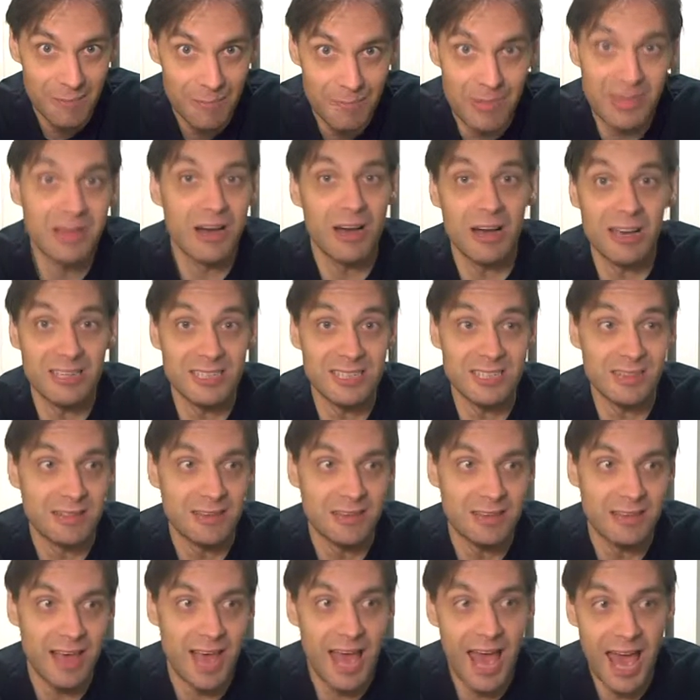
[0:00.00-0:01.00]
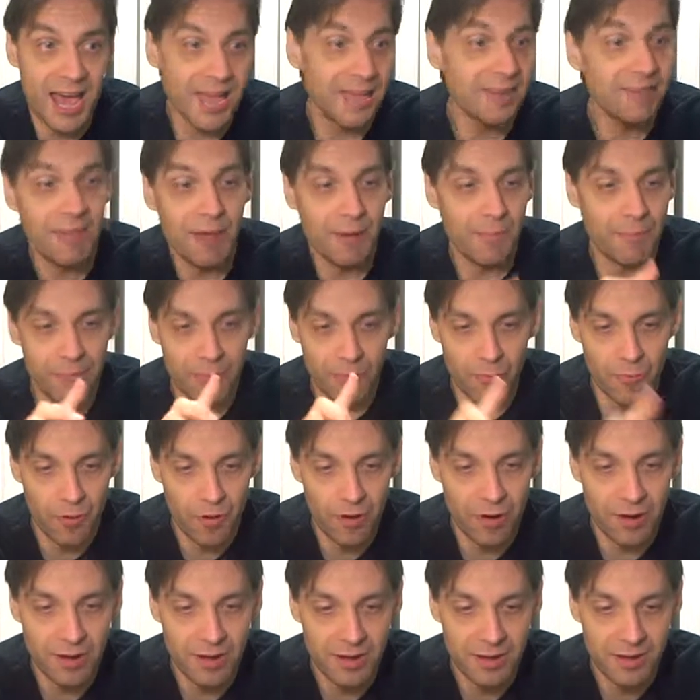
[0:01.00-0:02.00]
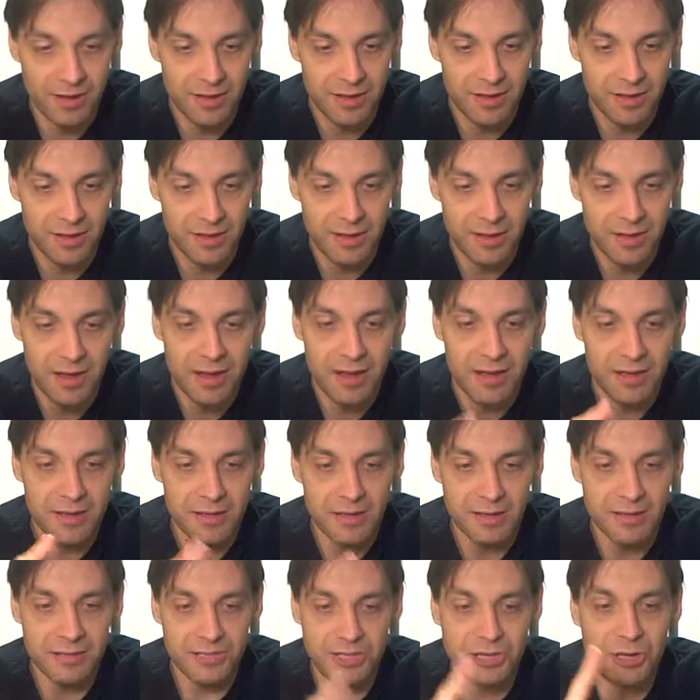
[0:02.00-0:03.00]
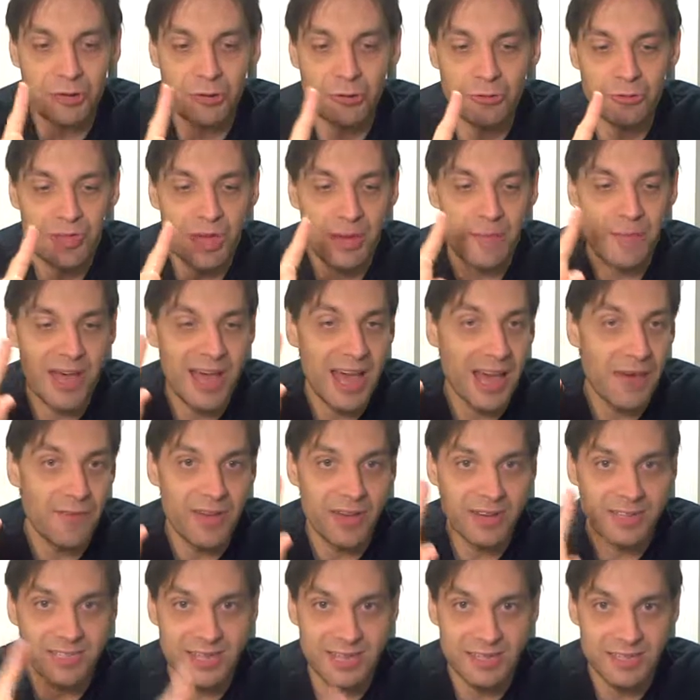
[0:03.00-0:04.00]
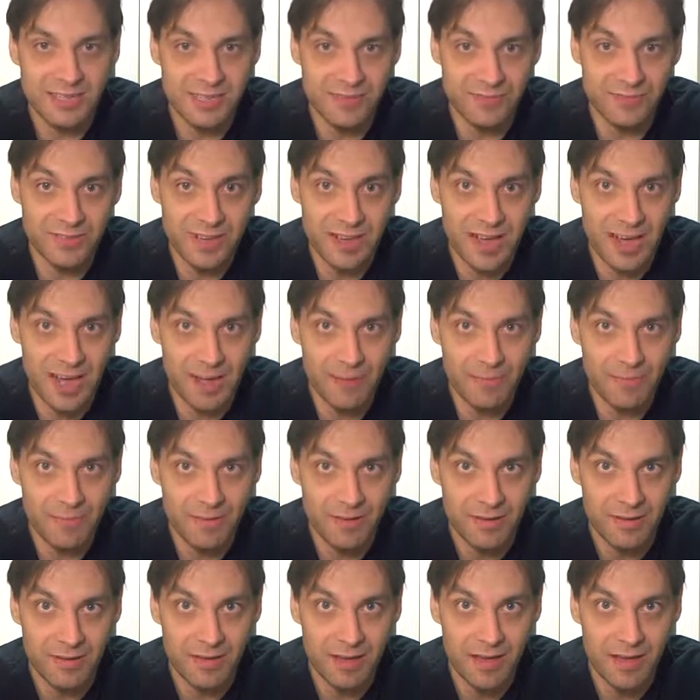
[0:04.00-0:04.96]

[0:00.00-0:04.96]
because A, they're bored. Two, they may have excessive time.